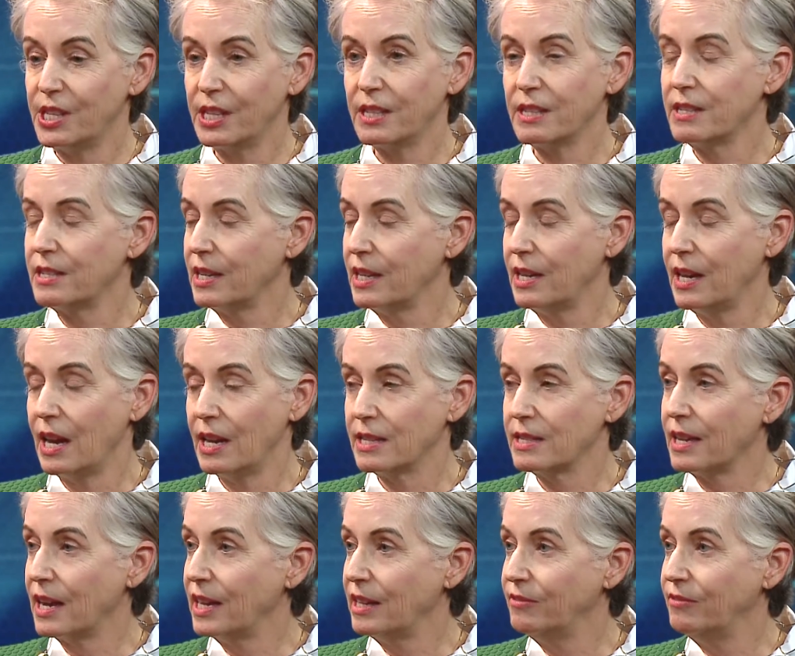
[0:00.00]
Tennessee
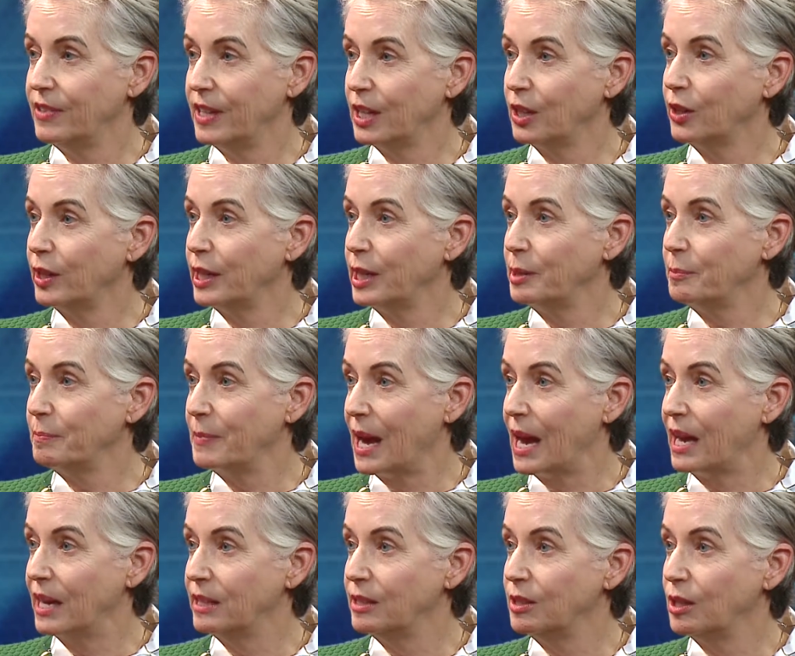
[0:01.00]
has a very
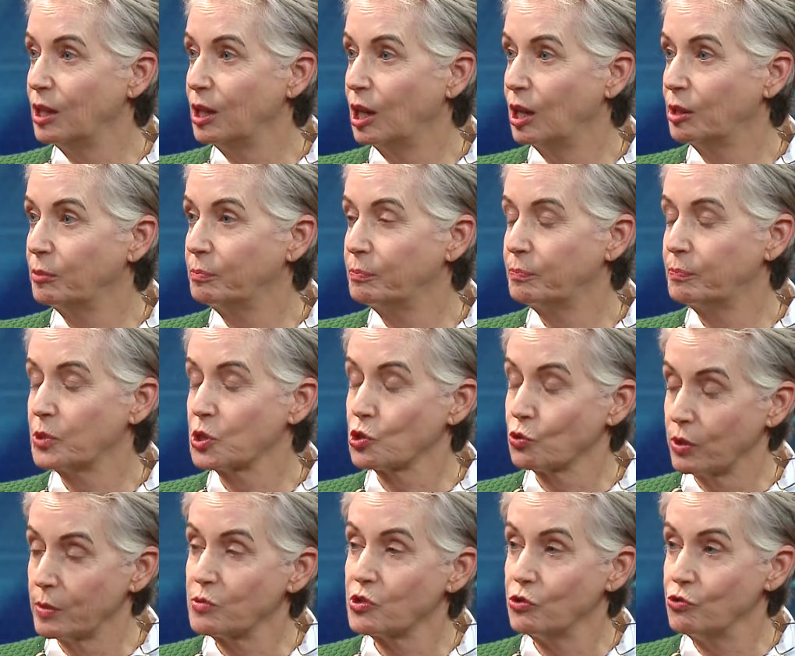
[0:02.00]
bad
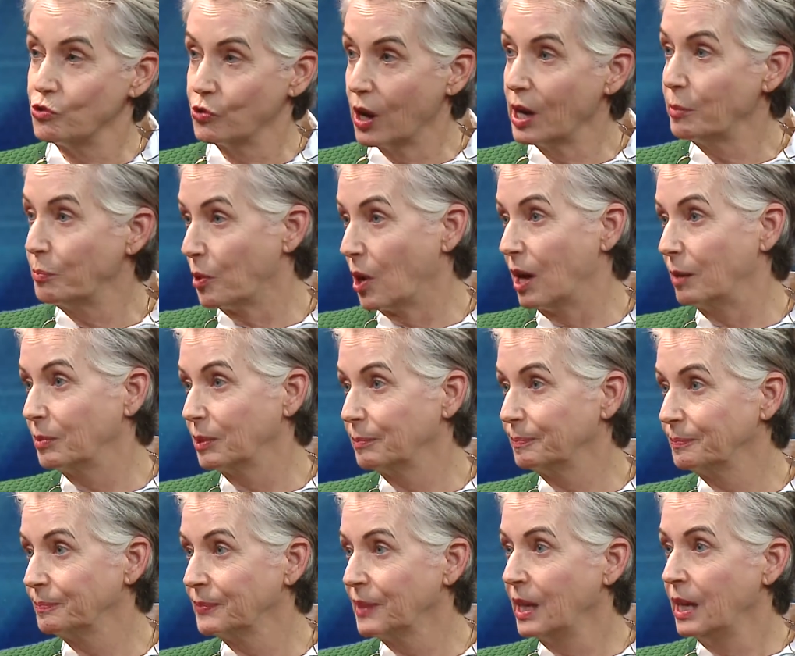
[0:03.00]
prescription drug
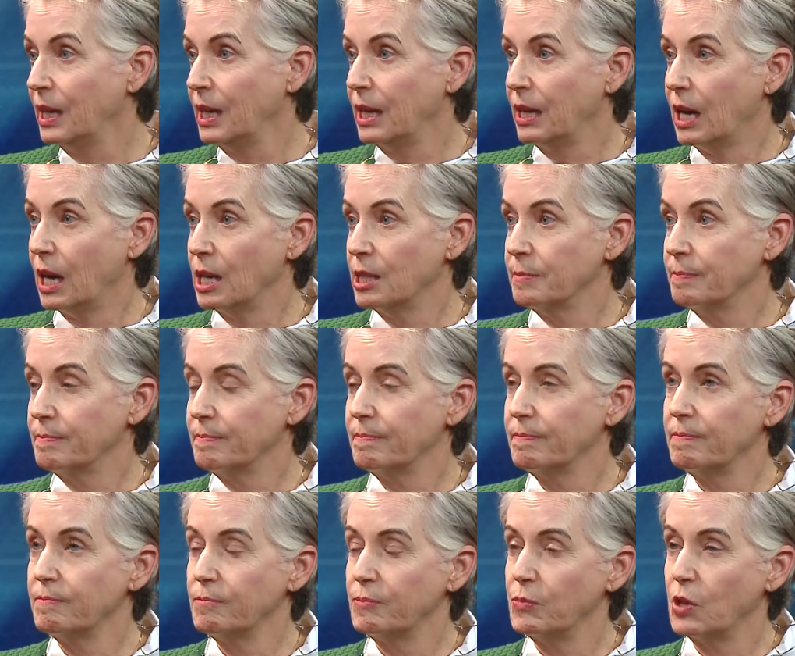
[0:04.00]
problem.
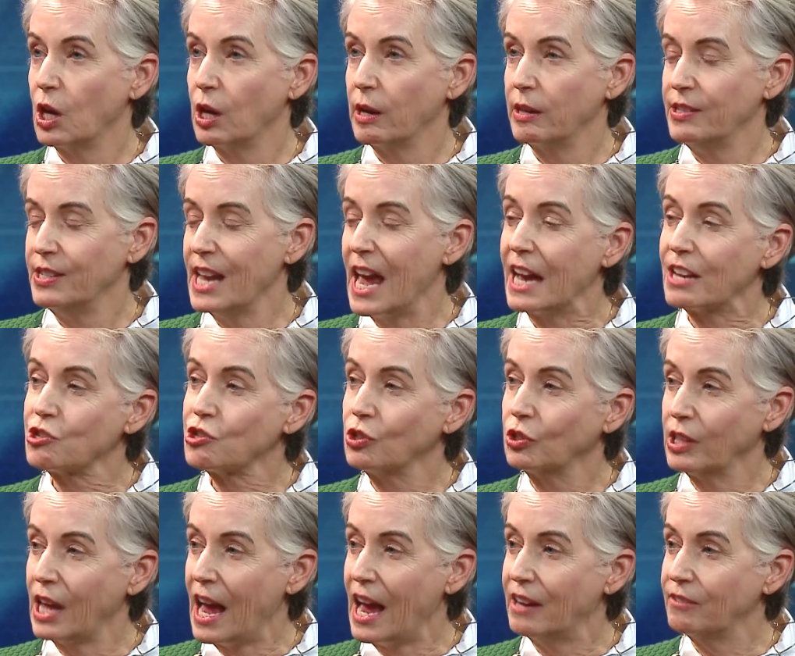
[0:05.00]
The
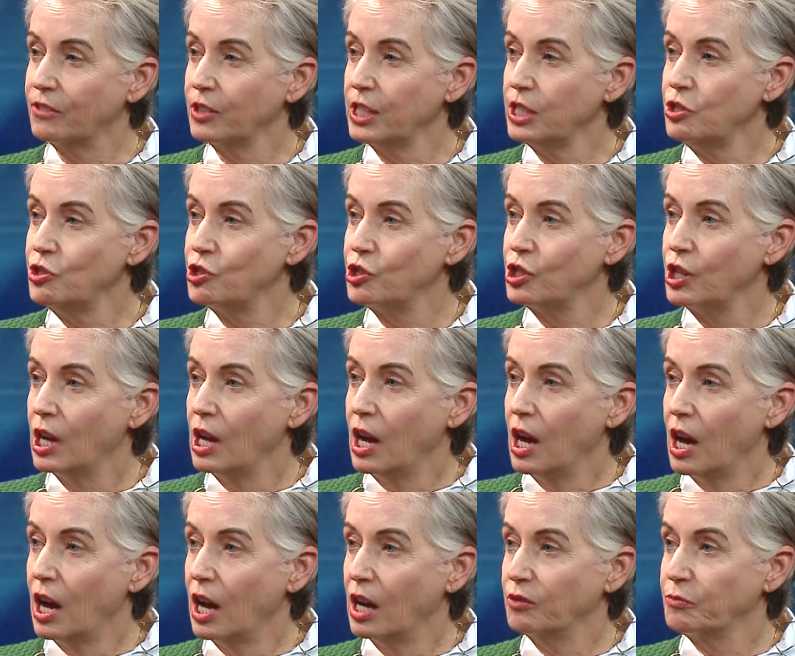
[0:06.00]
national average
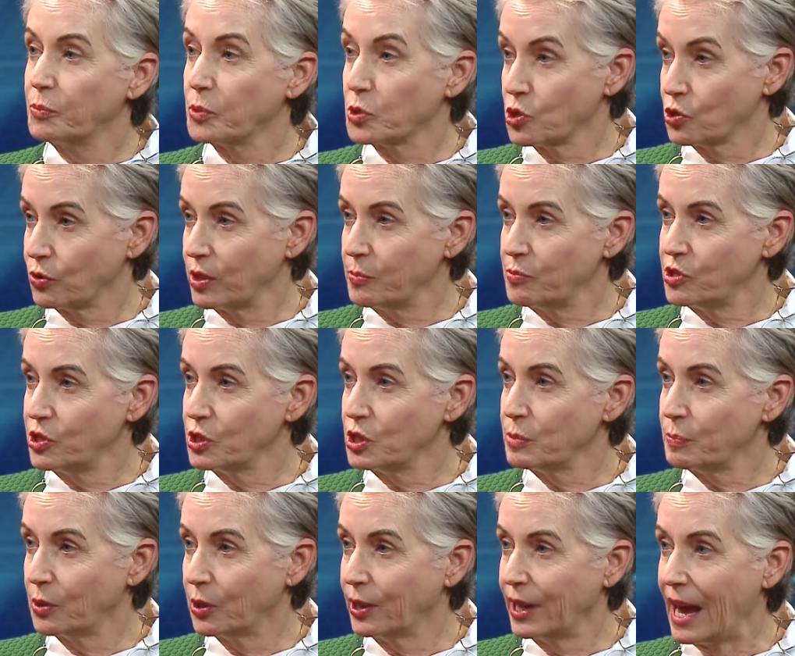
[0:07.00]
of
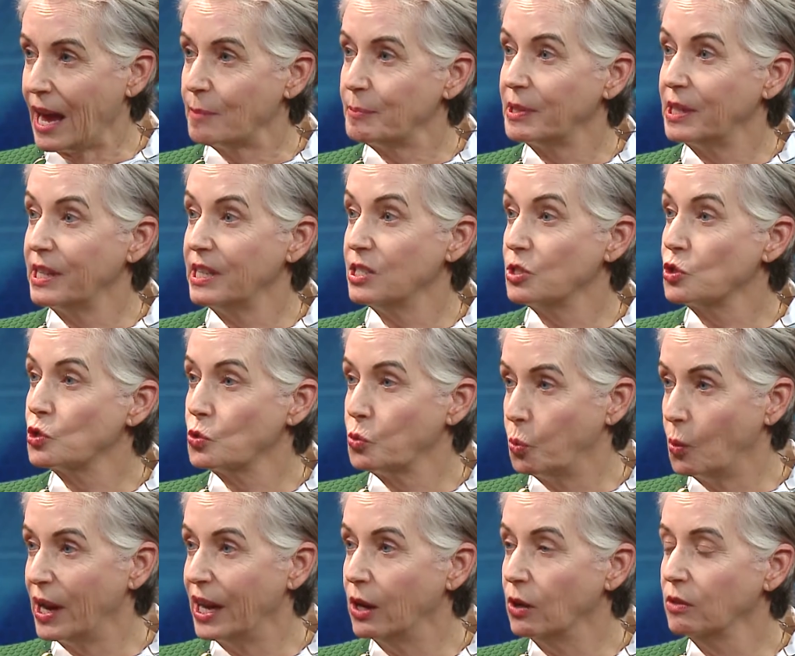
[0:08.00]
prescriptions per capita is
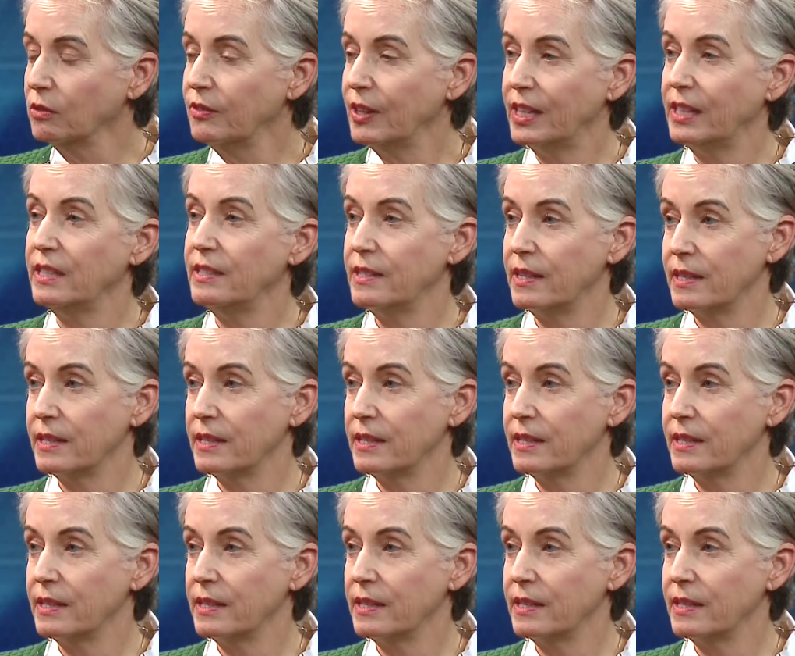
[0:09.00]
12, and